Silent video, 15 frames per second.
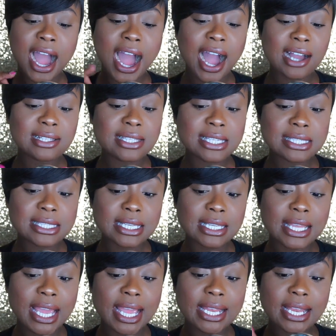
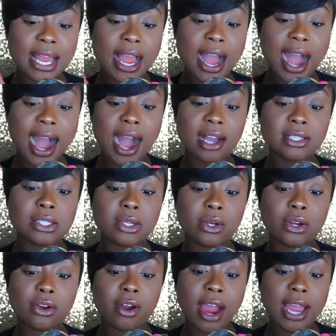octisalate,
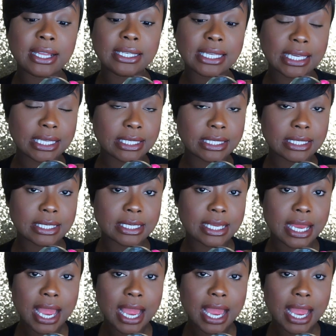octocrylene.